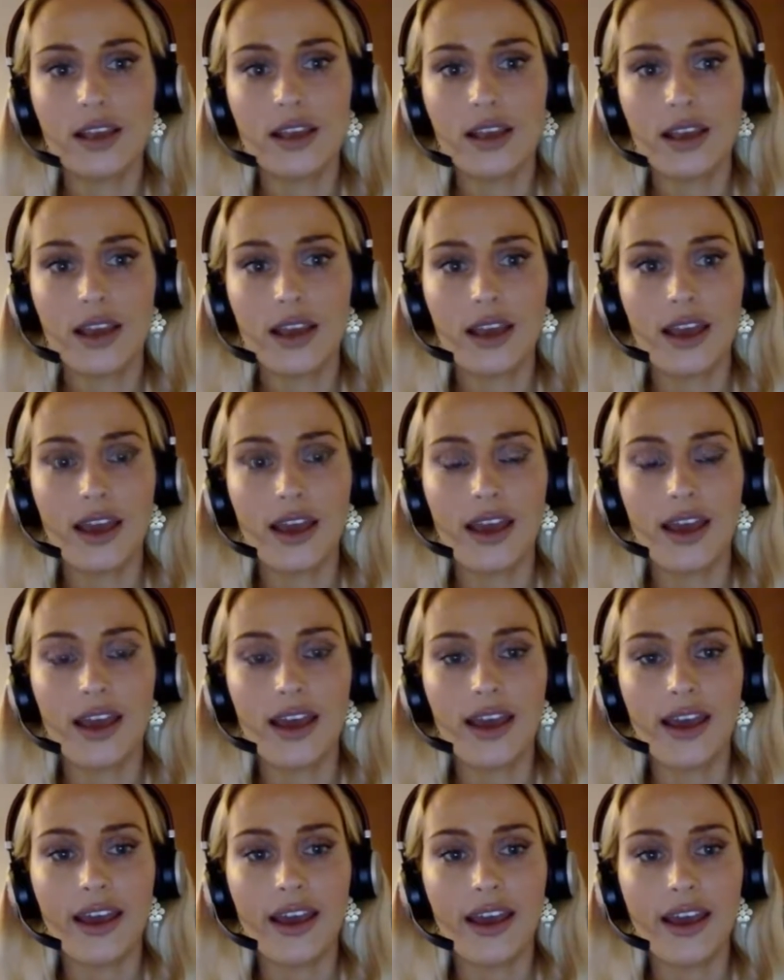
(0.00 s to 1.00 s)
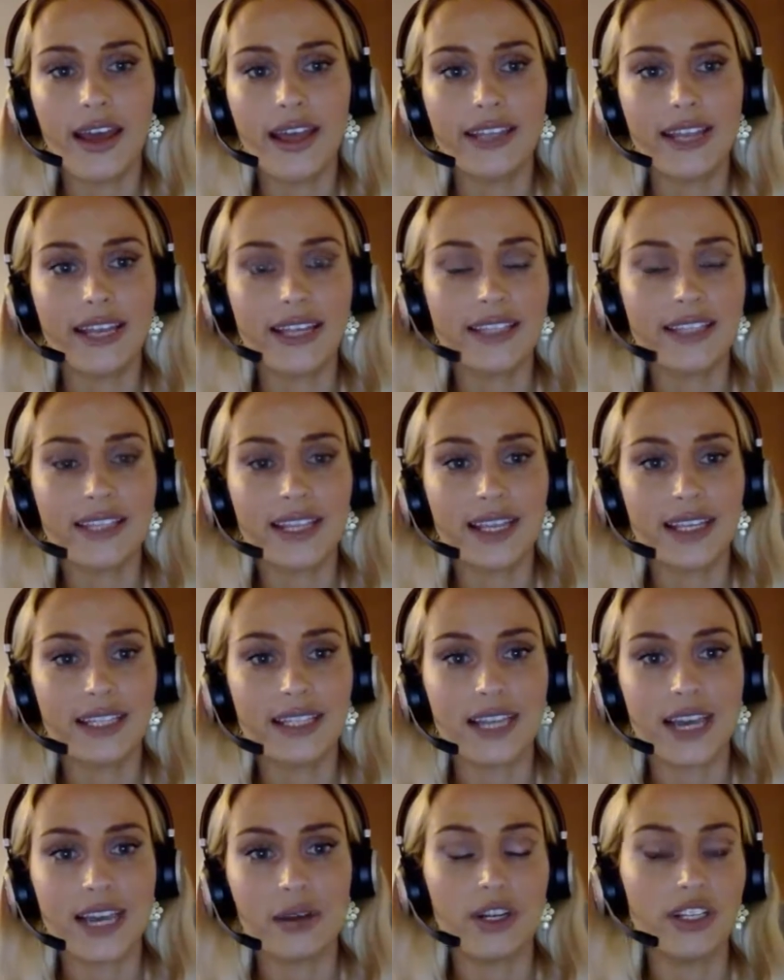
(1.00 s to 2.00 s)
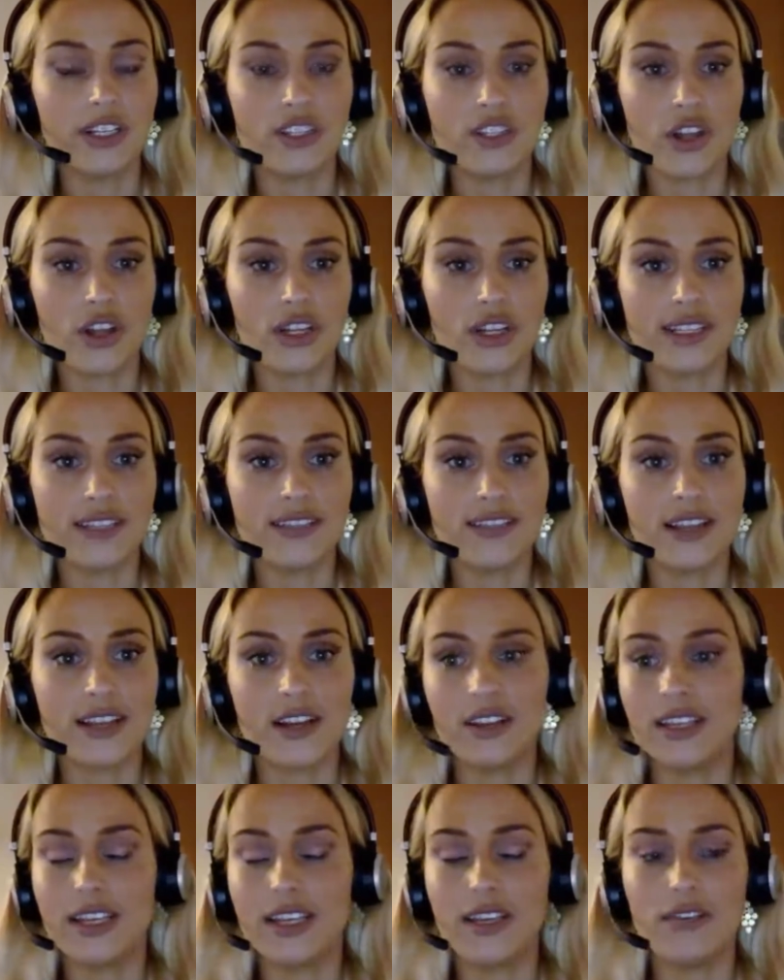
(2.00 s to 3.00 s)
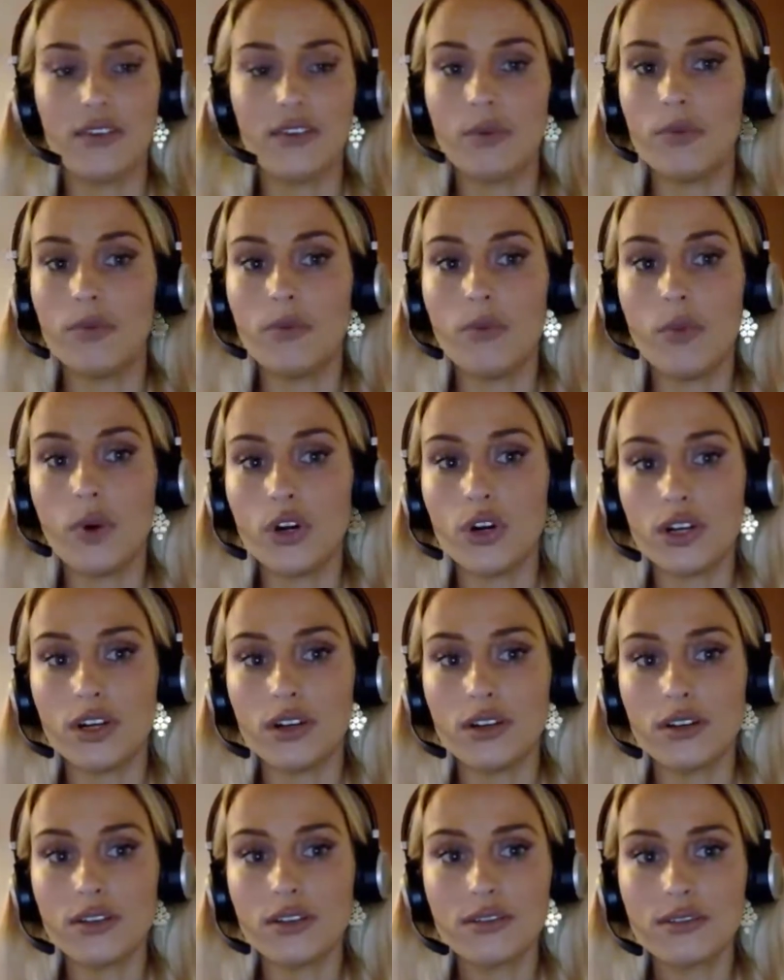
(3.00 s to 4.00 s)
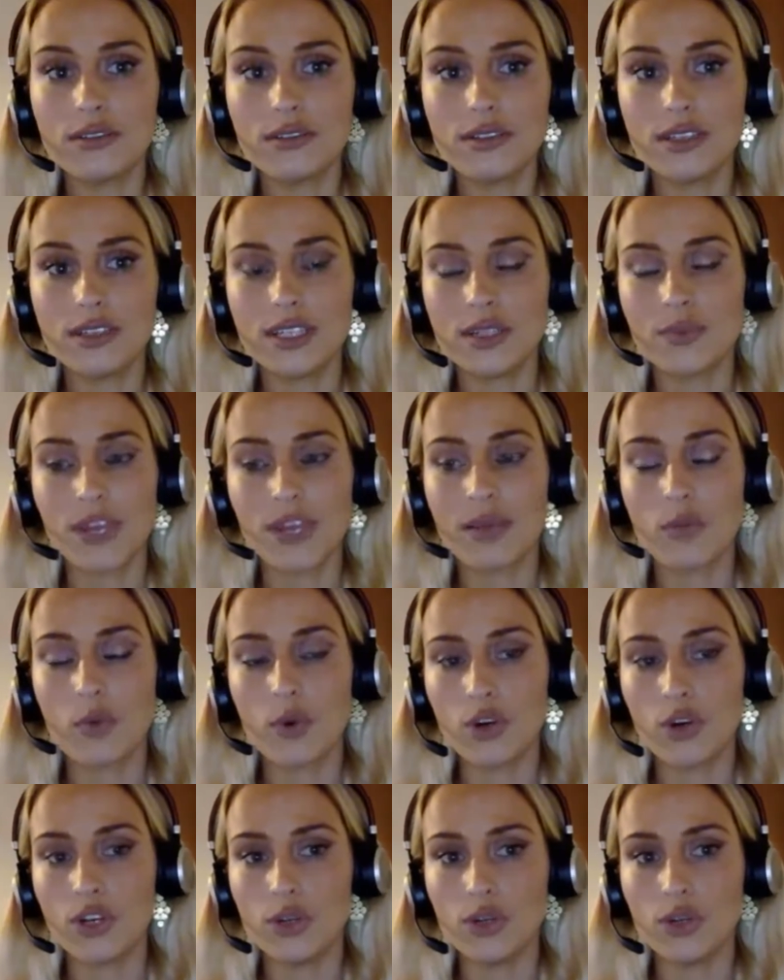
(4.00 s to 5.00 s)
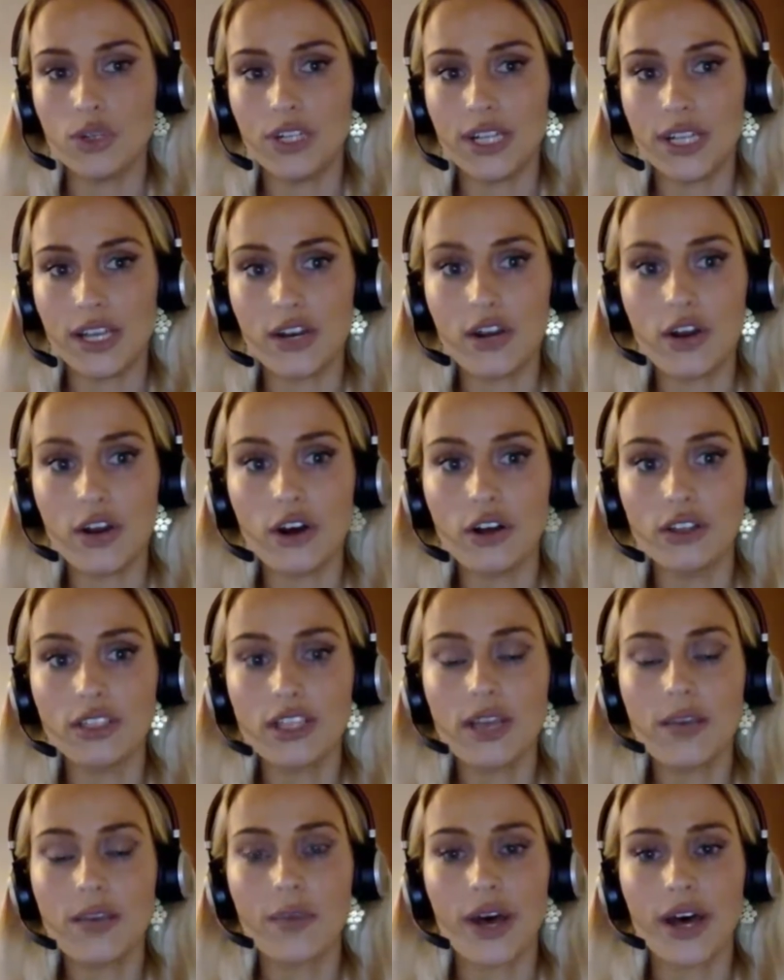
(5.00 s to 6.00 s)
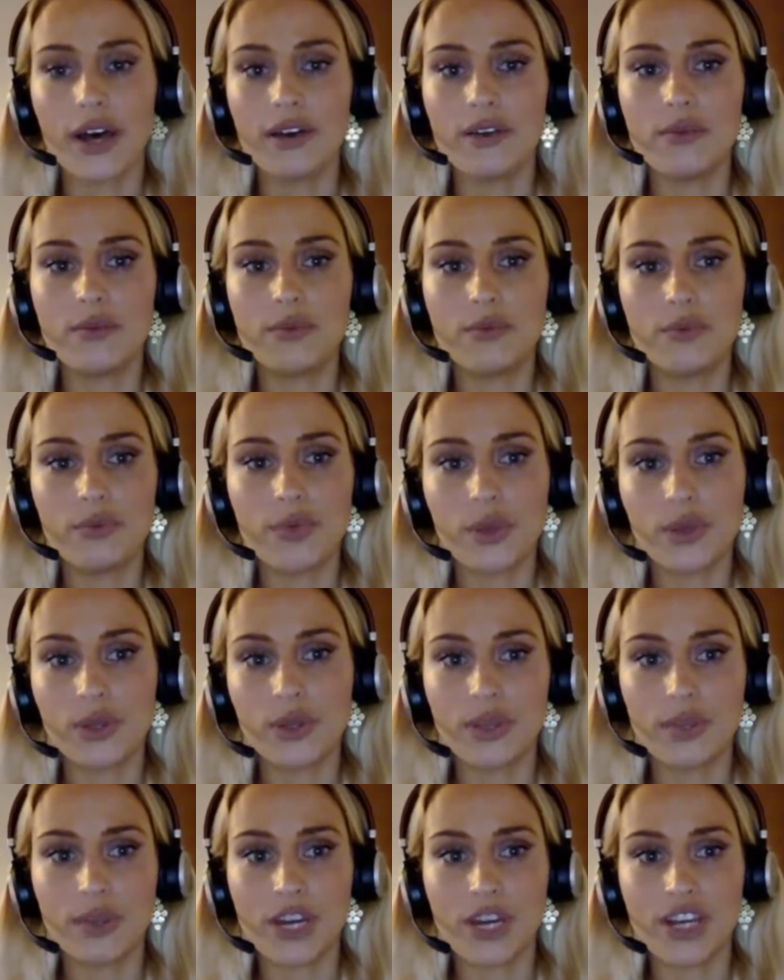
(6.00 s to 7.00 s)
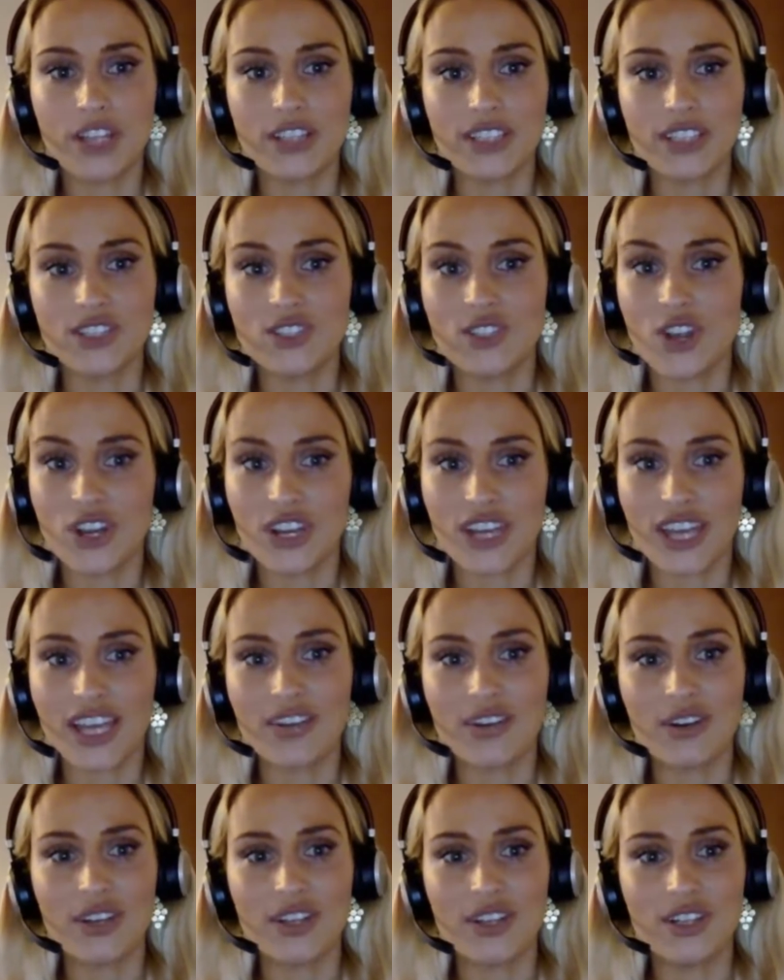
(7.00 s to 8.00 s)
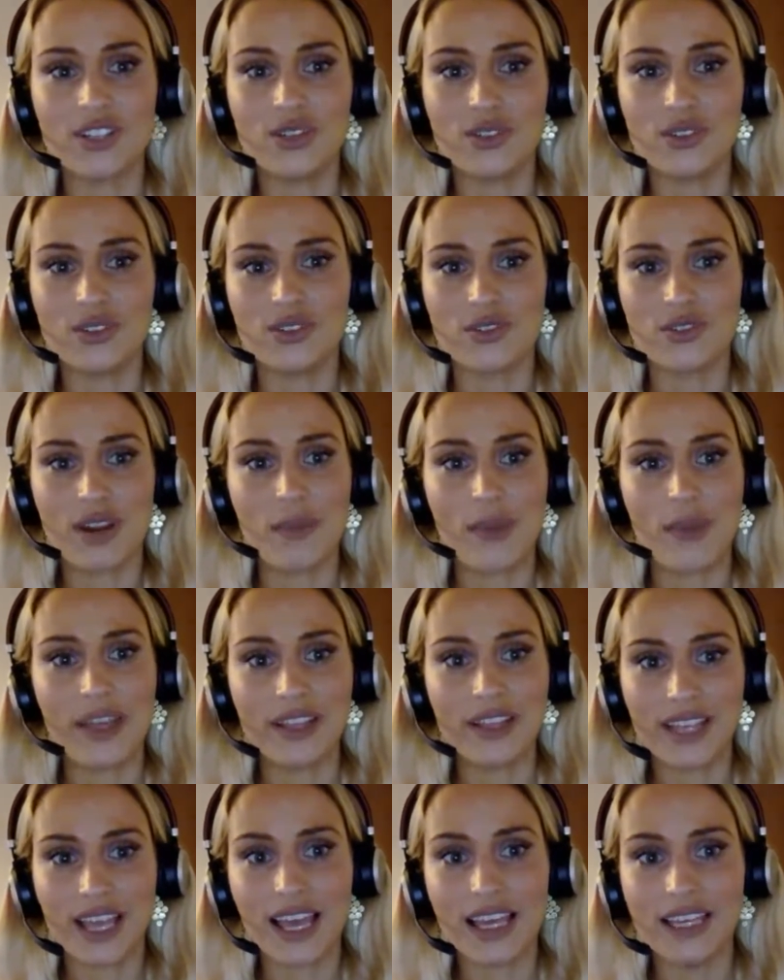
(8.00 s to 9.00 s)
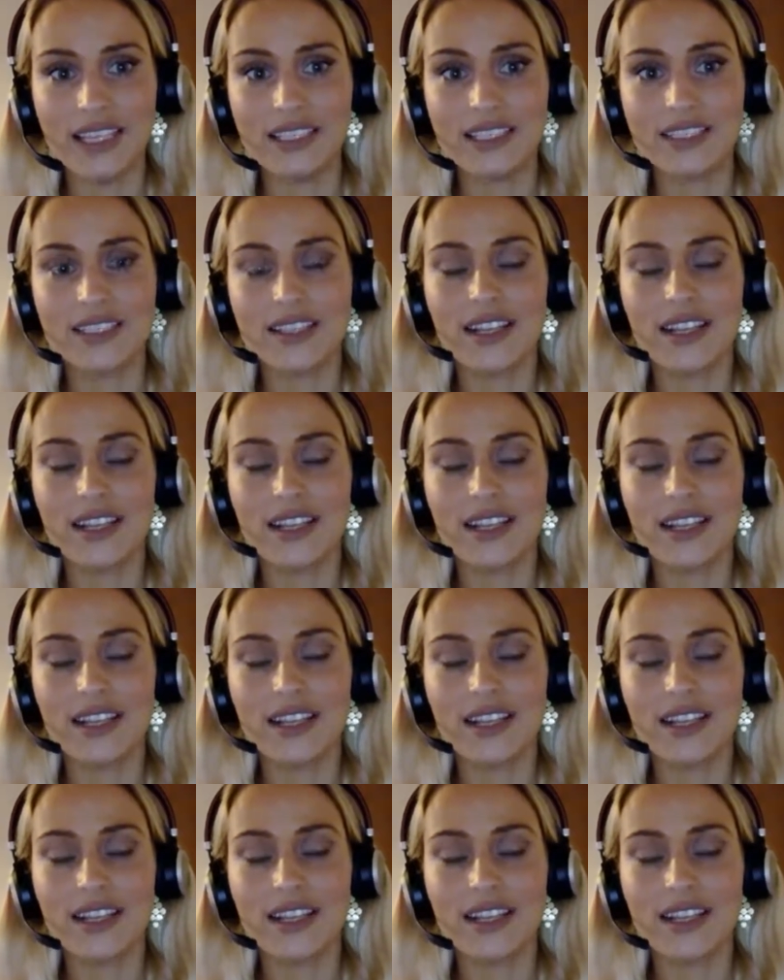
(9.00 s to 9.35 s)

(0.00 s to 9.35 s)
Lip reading: and that is taken down, and it's not necessarily even more displaying more nudity at all, but purely because it's not catering to the straight male gaze,